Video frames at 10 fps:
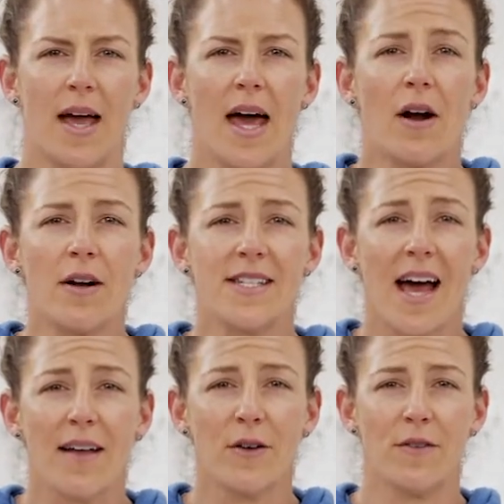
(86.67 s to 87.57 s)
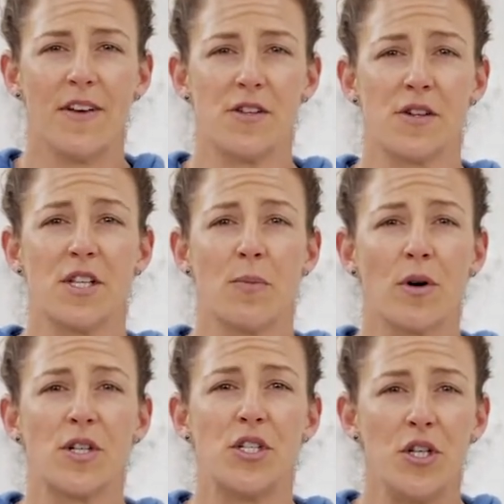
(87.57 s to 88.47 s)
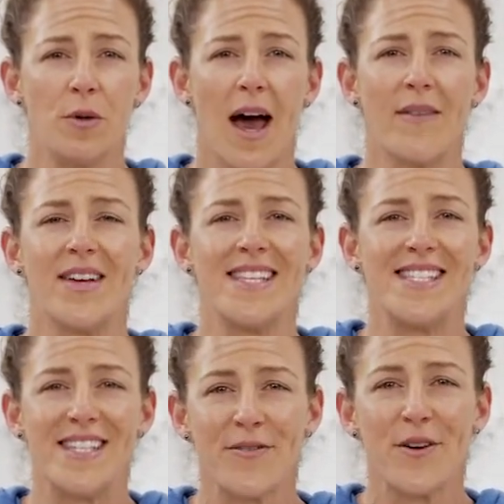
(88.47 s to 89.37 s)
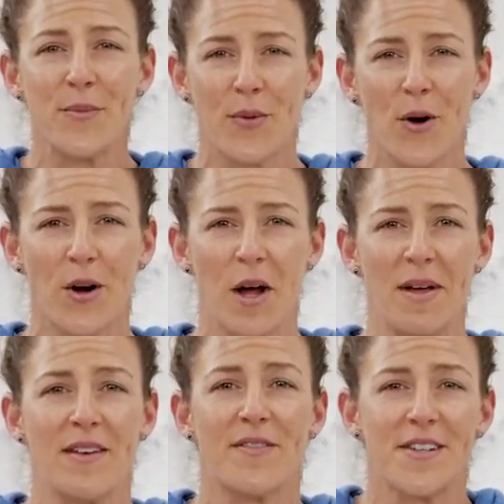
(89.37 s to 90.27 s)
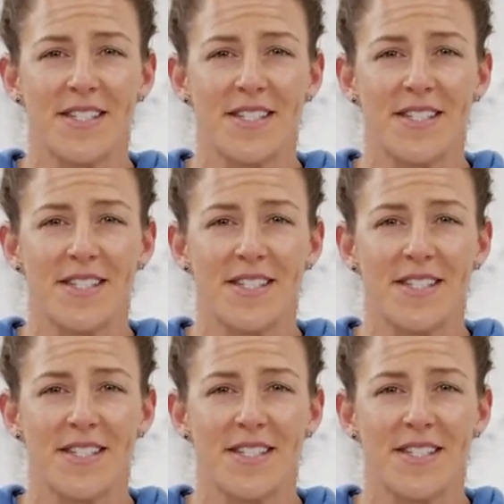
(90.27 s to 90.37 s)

and our download feature supports you having different programming for